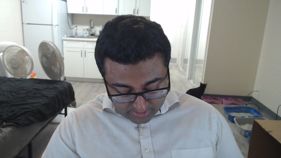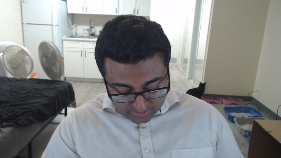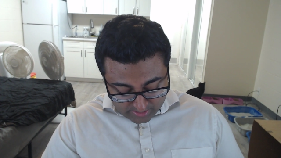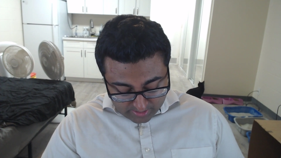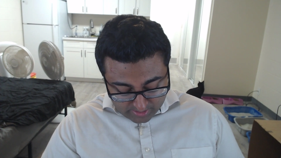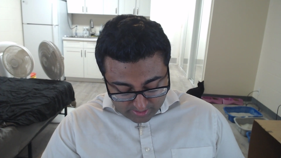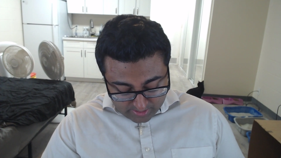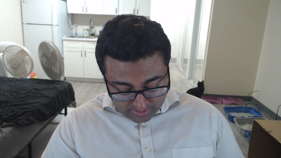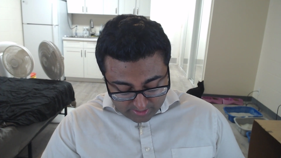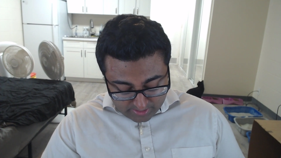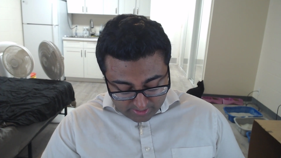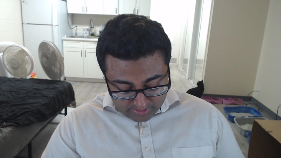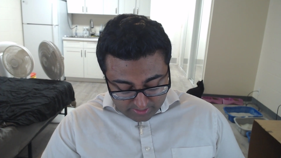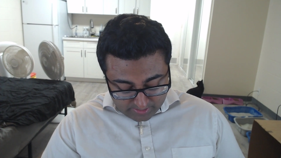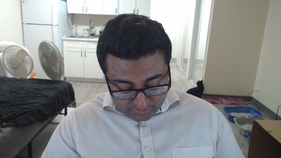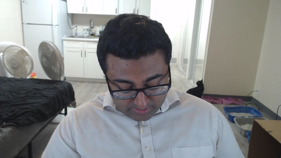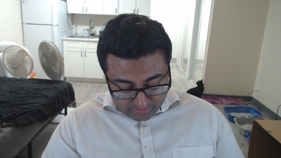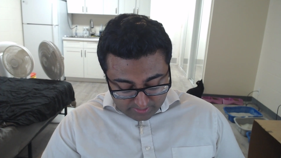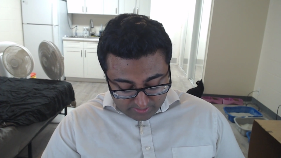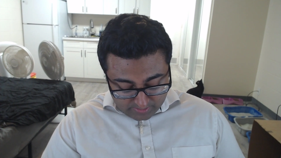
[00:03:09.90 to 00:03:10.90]

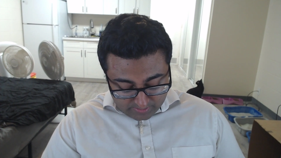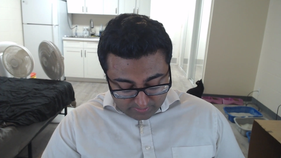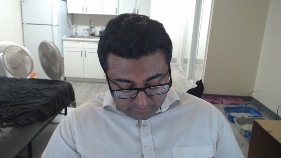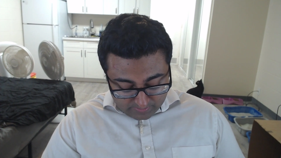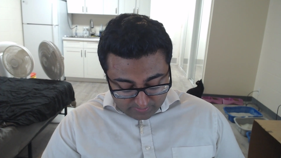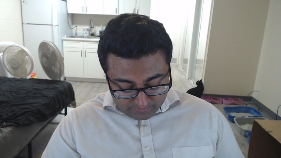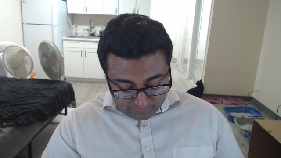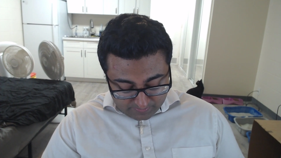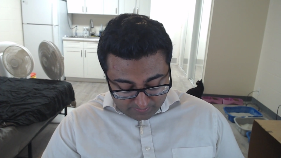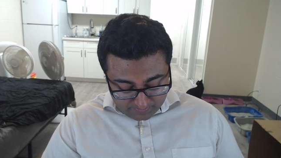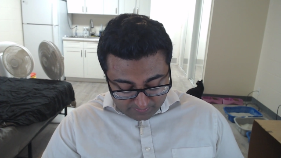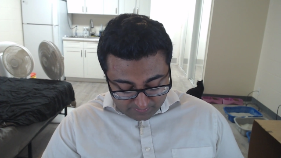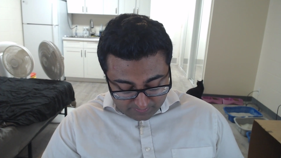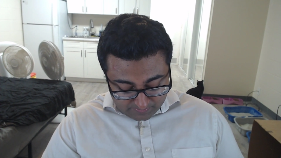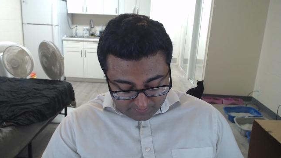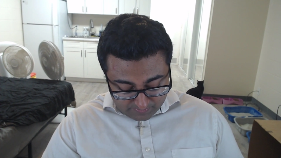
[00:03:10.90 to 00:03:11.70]
No one is speaking in this clip.